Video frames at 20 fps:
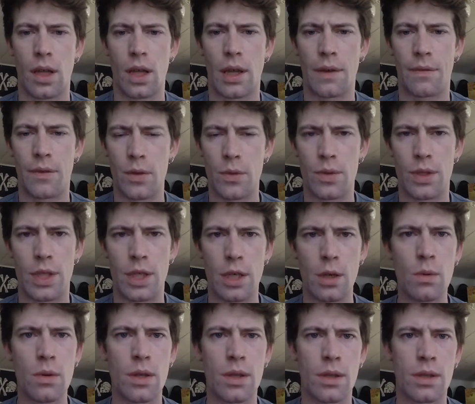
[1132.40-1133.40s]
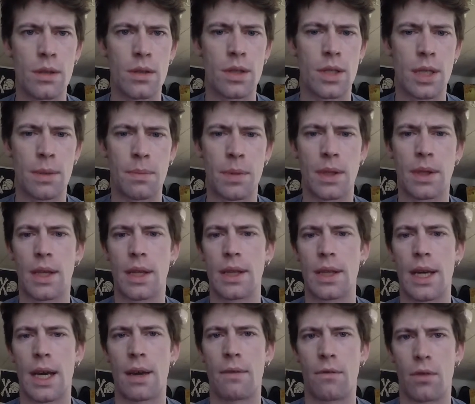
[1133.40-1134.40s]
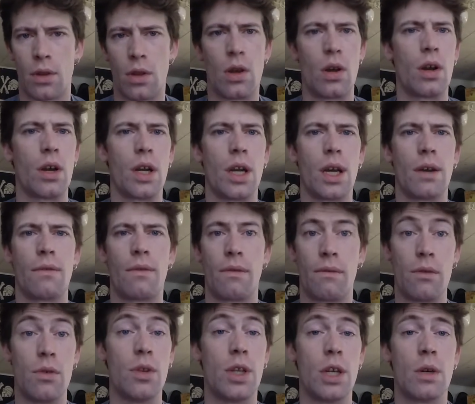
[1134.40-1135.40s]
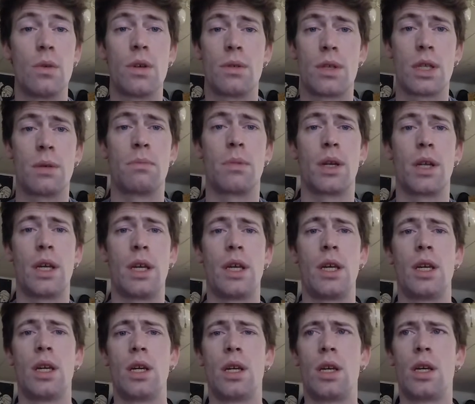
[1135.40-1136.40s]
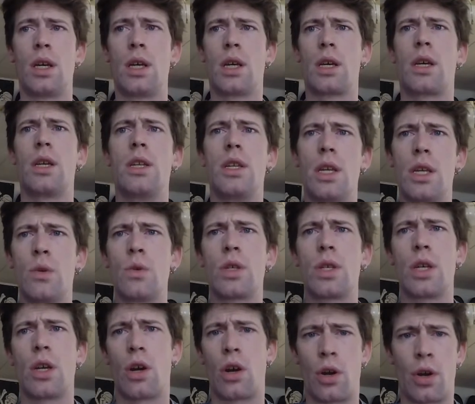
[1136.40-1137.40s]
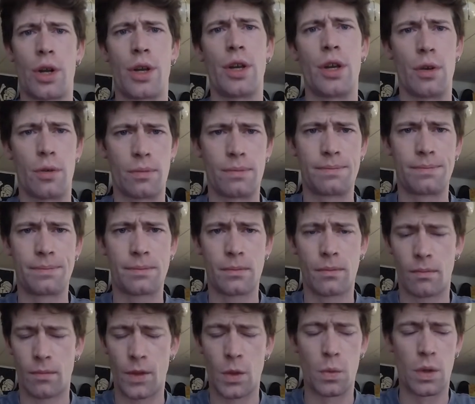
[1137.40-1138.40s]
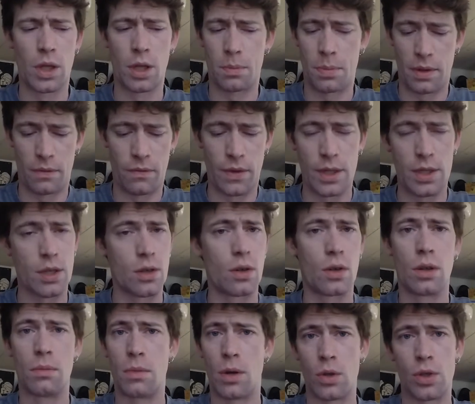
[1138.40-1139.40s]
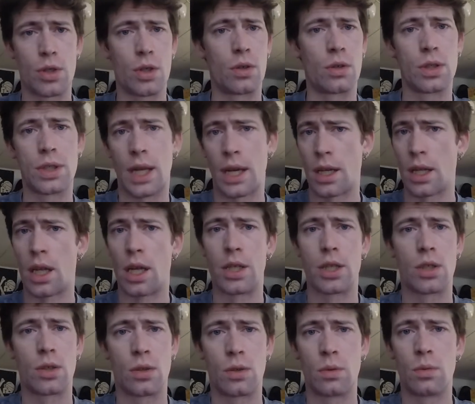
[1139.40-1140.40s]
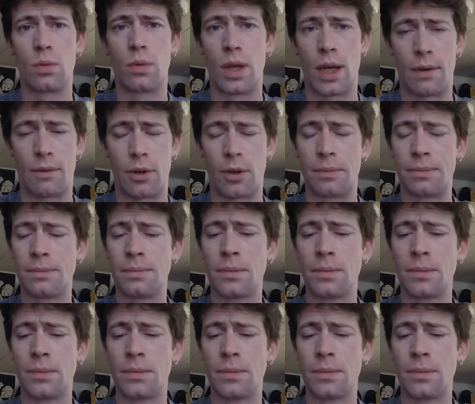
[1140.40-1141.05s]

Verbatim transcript: If you deal with something like that for long enough, if you deal with somebody continuously hurting you, whether it be physical, emotional, psychological, whatever,